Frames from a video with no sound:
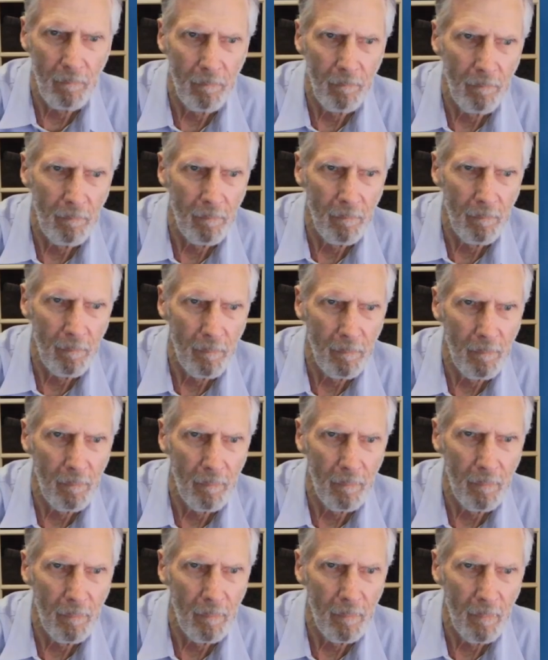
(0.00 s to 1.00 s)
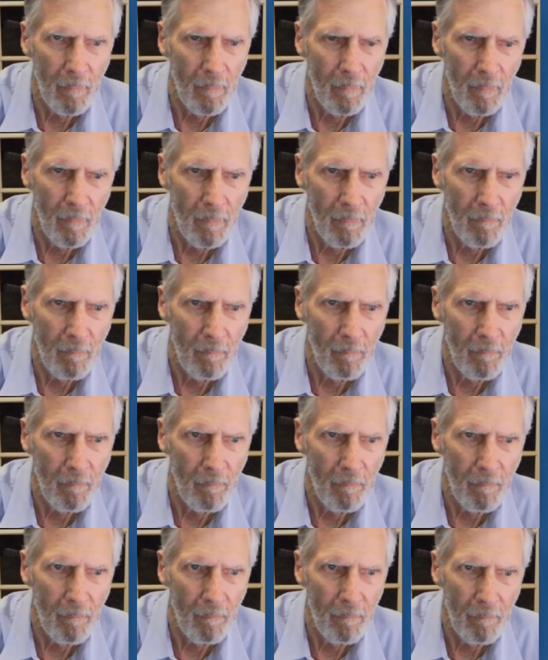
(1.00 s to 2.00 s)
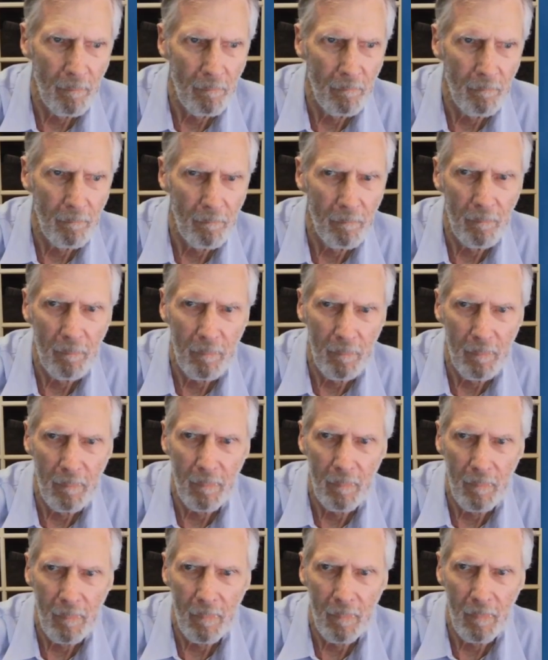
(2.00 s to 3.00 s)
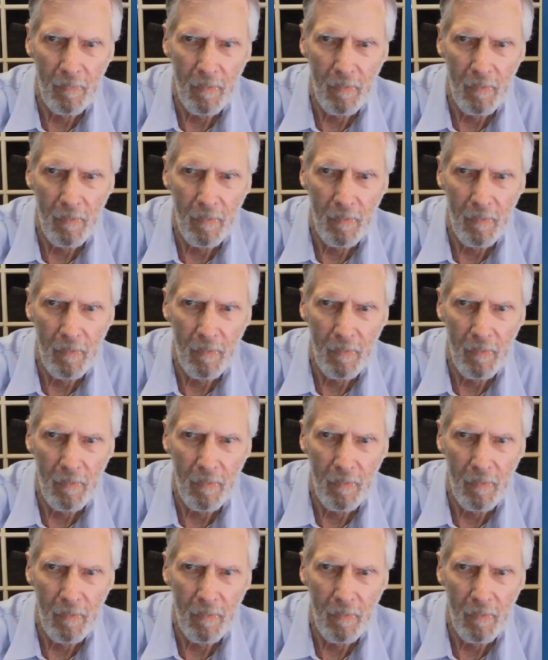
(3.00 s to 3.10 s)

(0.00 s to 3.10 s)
This person isn't speaking.